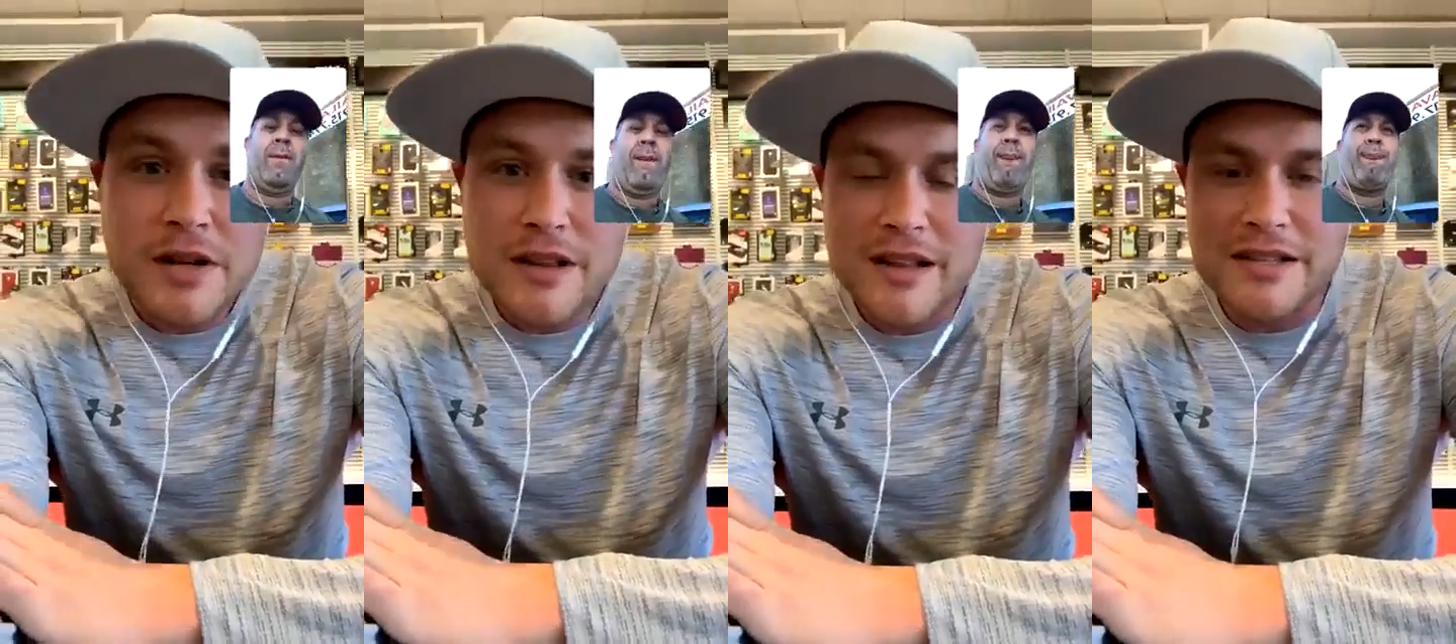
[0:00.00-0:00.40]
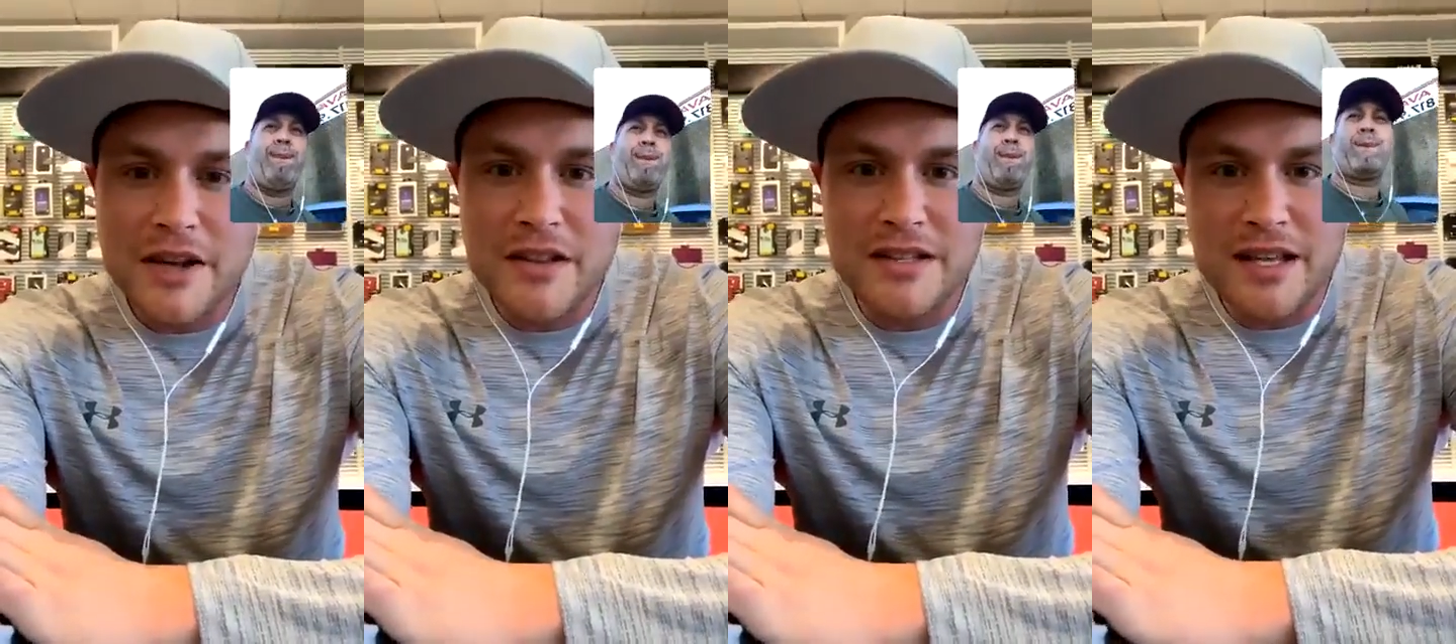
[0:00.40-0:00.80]
That's all
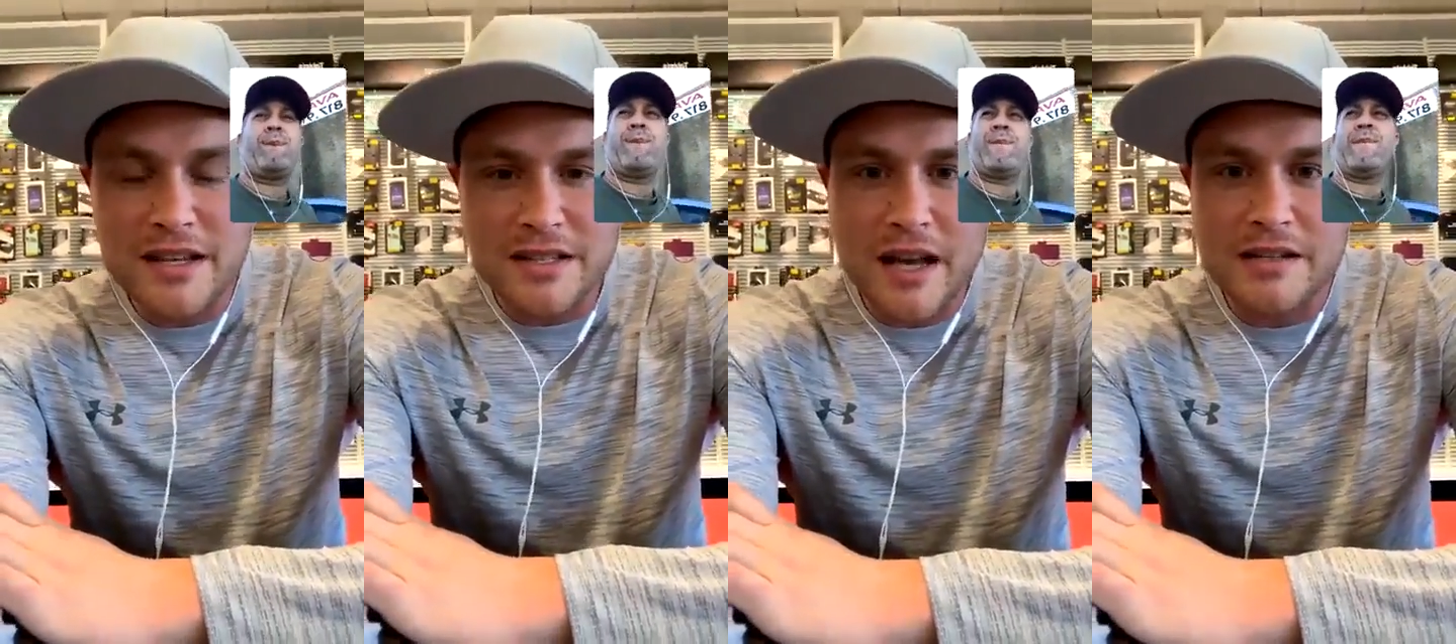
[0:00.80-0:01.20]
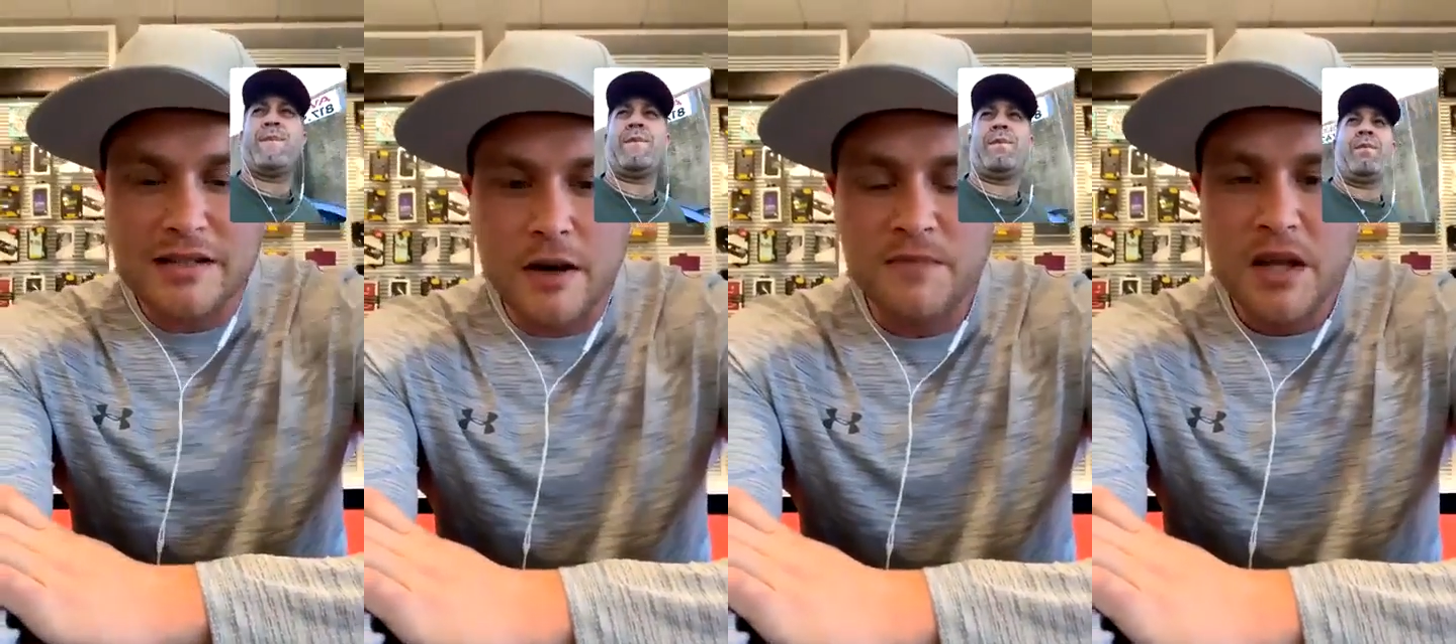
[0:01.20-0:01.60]
that it takes, guys.
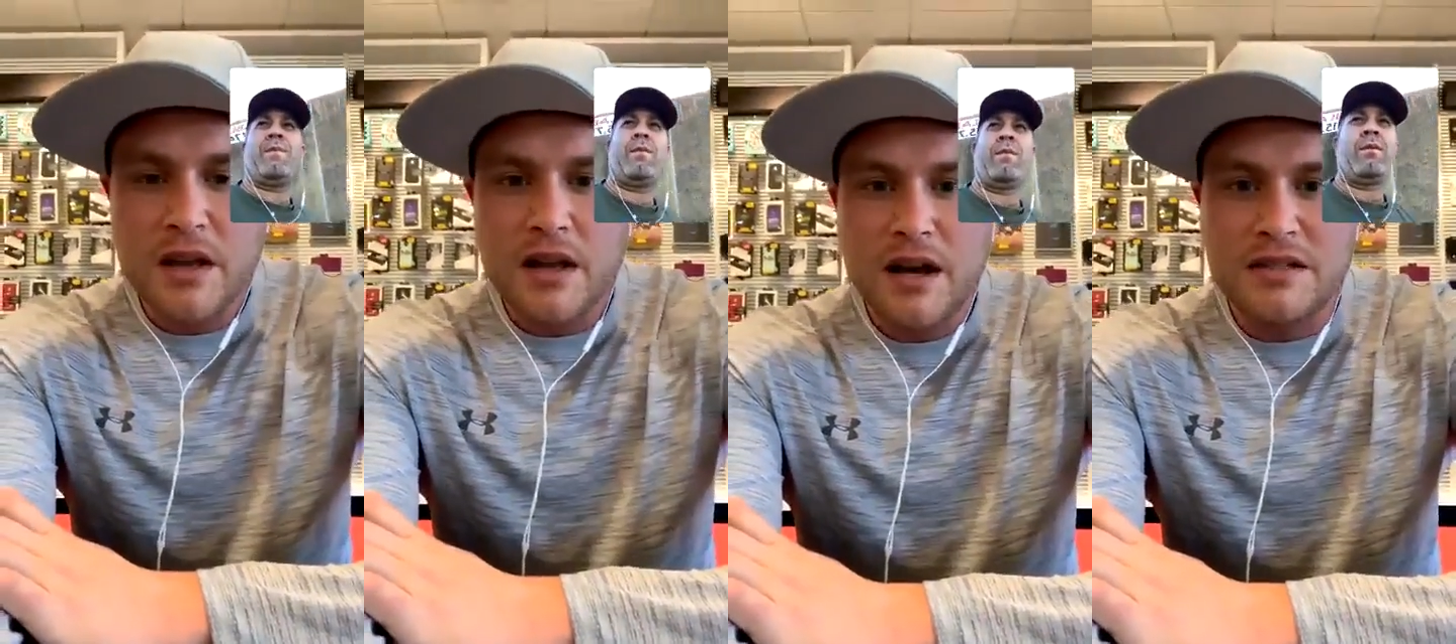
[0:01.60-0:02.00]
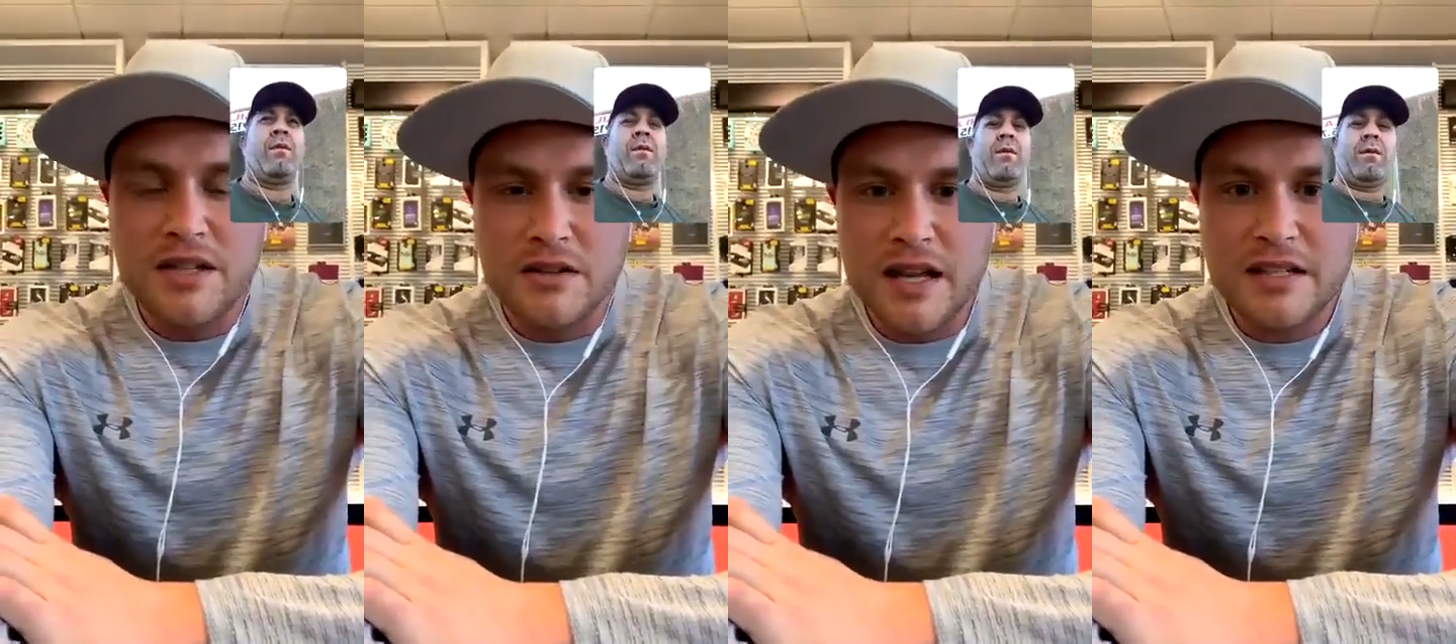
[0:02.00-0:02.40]
So
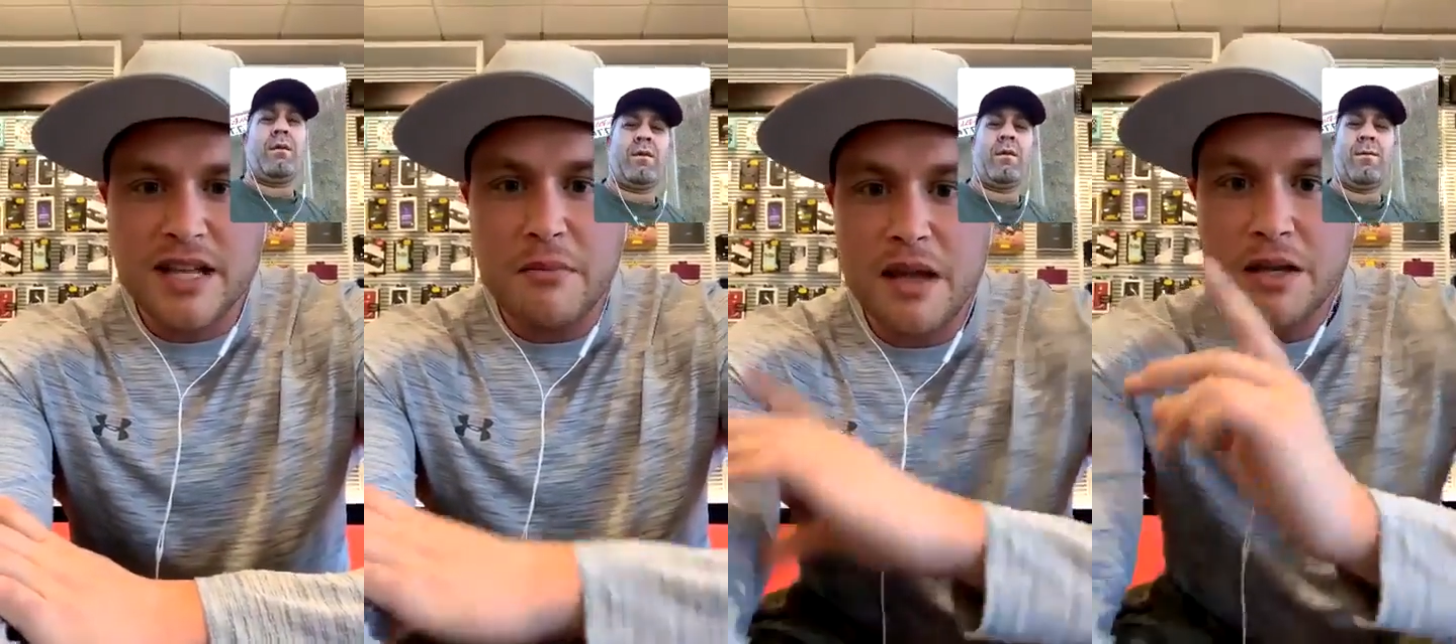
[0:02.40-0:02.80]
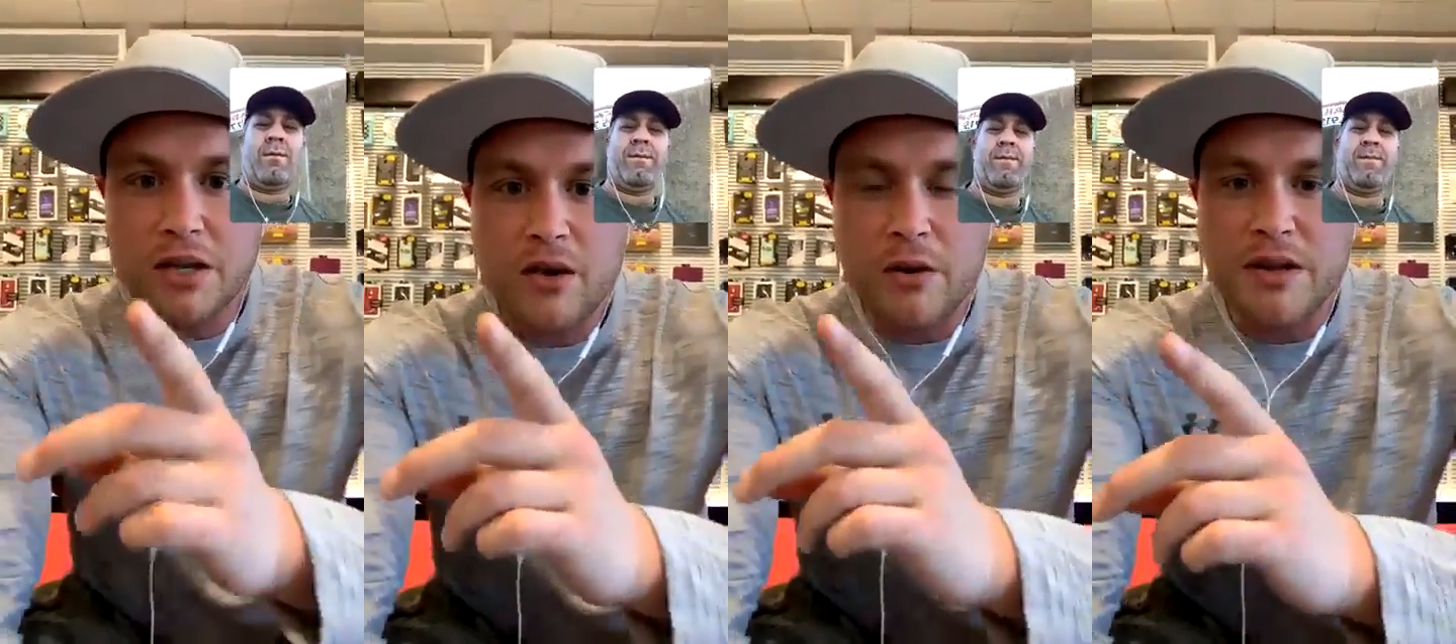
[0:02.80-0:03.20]
until next time, make it a
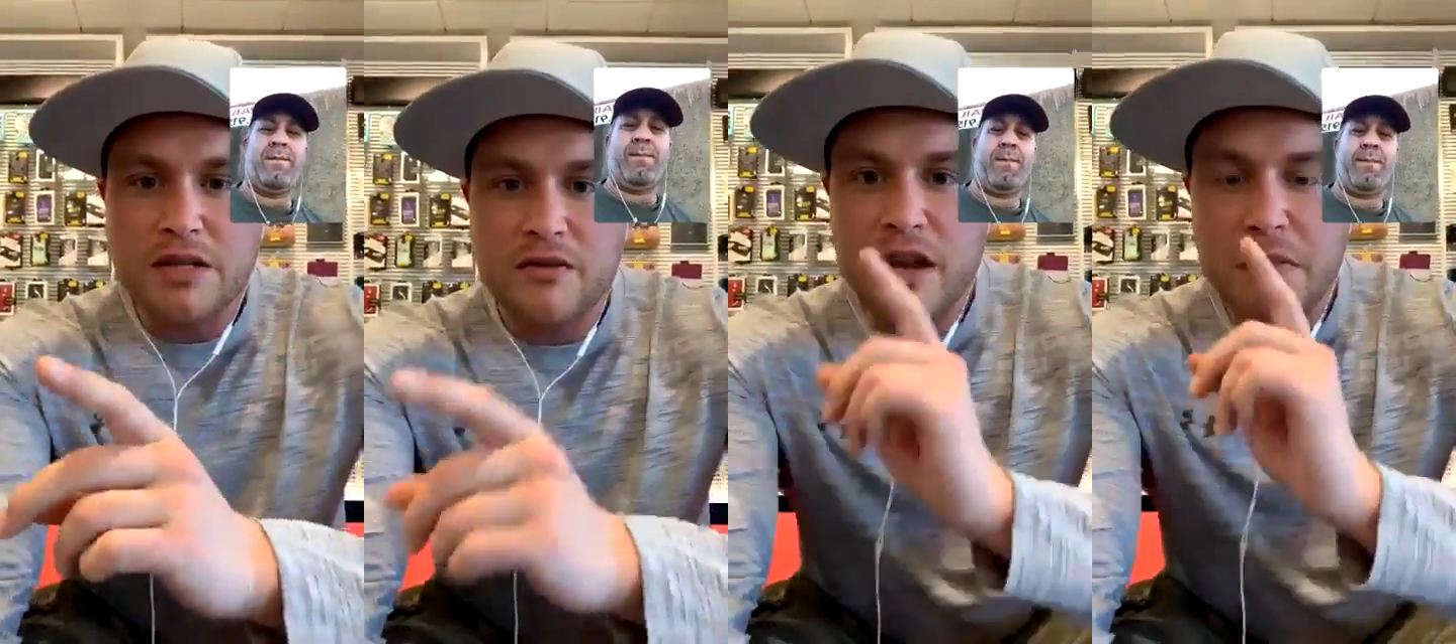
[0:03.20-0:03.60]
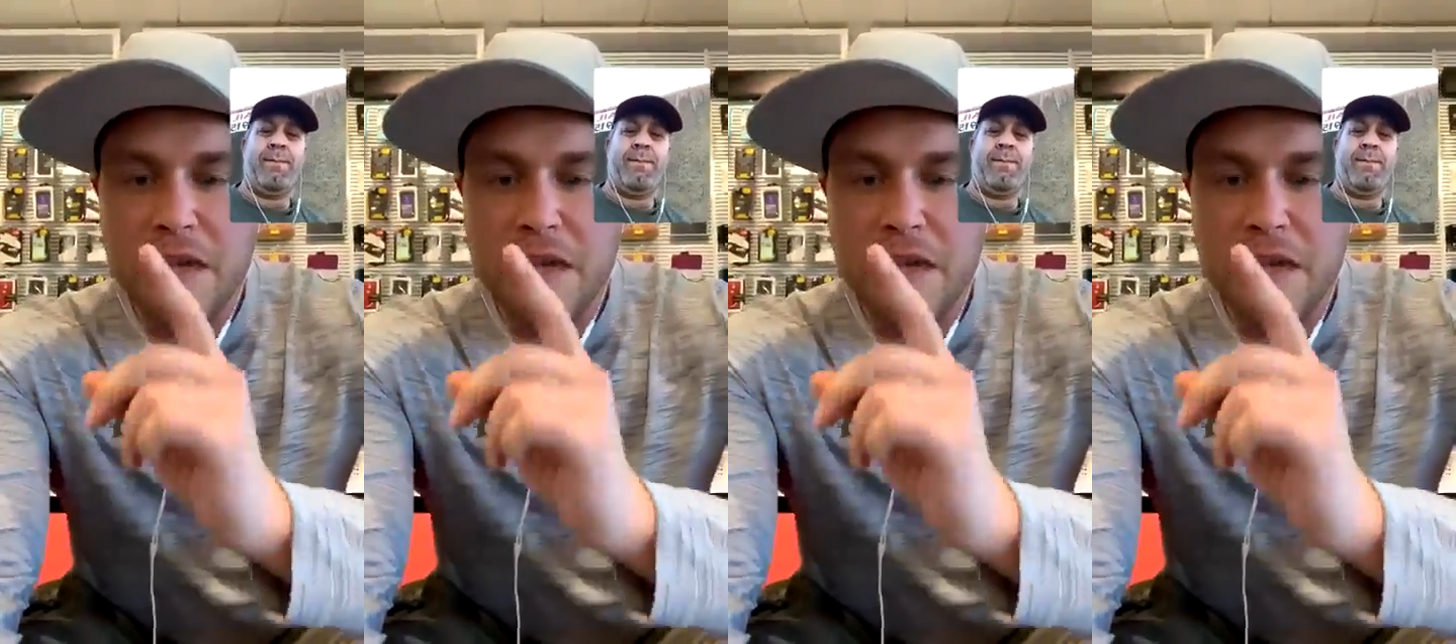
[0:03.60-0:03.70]
great rest of your day.